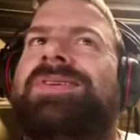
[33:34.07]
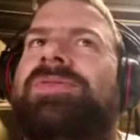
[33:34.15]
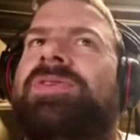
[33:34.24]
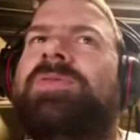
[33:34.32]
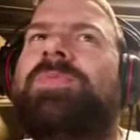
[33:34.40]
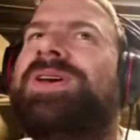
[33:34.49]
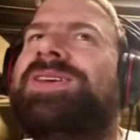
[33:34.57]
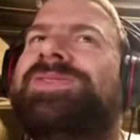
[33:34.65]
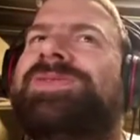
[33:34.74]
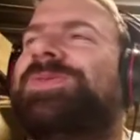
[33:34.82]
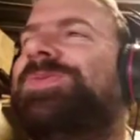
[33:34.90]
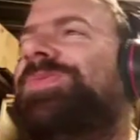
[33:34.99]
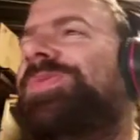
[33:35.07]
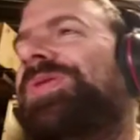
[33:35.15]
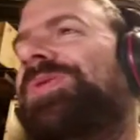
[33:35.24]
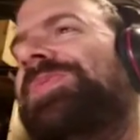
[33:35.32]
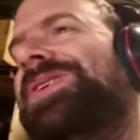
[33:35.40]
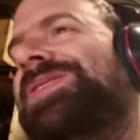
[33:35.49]
Wrong place, dude.
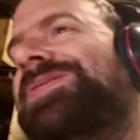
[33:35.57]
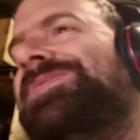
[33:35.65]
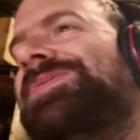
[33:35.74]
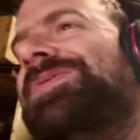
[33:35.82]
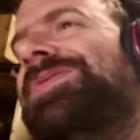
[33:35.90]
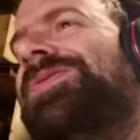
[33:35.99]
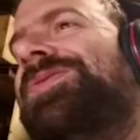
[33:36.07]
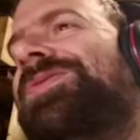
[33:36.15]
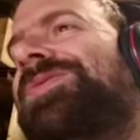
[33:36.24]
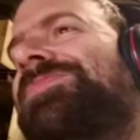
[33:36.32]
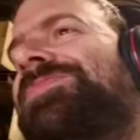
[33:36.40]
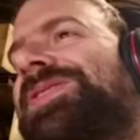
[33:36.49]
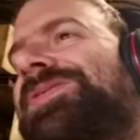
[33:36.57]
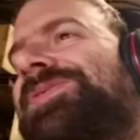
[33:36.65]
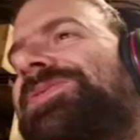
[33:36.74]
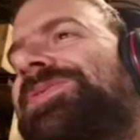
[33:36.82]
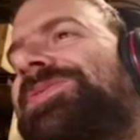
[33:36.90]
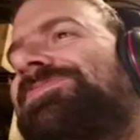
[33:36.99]
Wrong place,
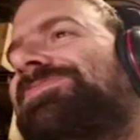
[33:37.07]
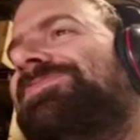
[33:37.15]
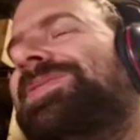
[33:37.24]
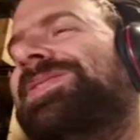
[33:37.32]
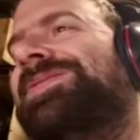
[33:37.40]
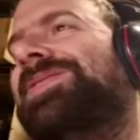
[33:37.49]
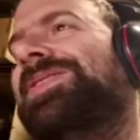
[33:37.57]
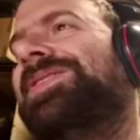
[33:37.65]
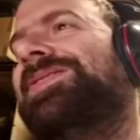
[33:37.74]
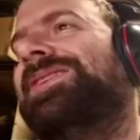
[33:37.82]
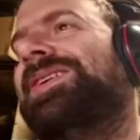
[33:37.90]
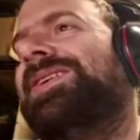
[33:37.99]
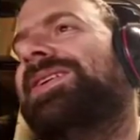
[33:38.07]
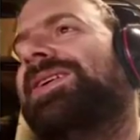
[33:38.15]
dude. Sorry to say.